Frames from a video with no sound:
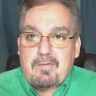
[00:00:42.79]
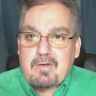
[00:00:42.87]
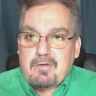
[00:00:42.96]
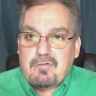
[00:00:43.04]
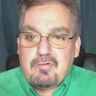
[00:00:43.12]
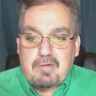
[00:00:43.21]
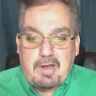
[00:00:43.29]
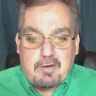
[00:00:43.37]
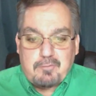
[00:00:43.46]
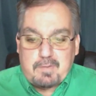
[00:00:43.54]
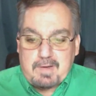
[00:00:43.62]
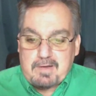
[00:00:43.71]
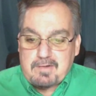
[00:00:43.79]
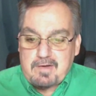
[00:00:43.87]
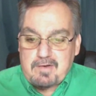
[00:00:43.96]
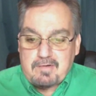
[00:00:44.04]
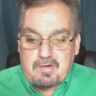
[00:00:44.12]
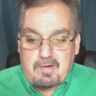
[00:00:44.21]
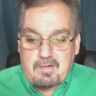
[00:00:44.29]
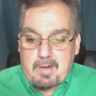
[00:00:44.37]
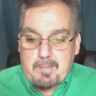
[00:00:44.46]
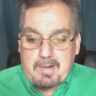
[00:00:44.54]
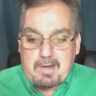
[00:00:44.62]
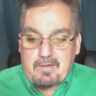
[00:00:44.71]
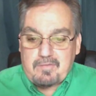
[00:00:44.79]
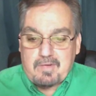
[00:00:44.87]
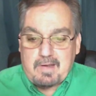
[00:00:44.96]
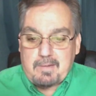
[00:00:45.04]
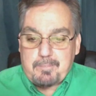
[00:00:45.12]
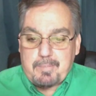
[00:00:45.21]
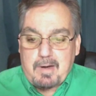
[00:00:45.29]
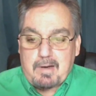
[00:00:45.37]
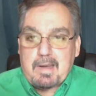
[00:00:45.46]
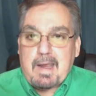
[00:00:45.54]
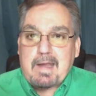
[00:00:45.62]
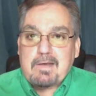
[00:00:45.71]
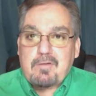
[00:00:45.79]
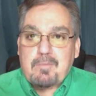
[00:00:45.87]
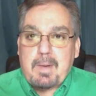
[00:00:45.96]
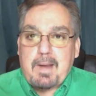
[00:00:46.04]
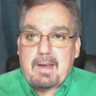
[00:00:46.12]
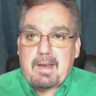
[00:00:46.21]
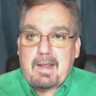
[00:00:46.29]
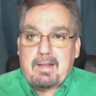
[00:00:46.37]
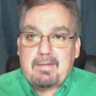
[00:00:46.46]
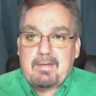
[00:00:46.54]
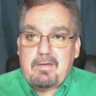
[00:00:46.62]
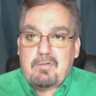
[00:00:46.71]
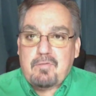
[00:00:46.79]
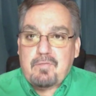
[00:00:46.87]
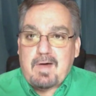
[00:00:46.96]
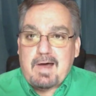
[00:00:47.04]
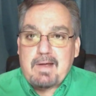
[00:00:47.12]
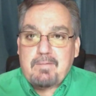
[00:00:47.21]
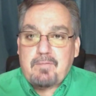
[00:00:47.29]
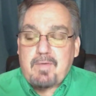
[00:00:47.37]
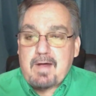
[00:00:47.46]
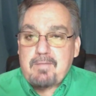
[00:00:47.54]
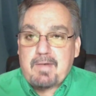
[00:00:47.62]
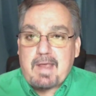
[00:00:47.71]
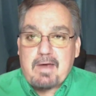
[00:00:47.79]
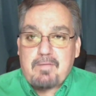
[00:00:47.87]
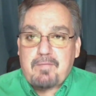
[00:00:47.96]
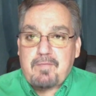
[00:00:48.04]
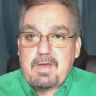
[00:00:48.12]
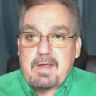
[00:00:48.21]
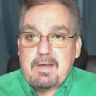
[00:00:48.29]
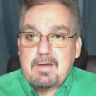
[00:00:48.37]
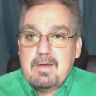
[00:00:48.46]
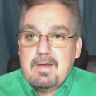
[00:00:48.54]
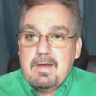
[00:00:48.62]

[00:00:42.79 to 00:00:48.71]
Such intricate detail. I mean, this thing probably had to span at least 5.5 feet,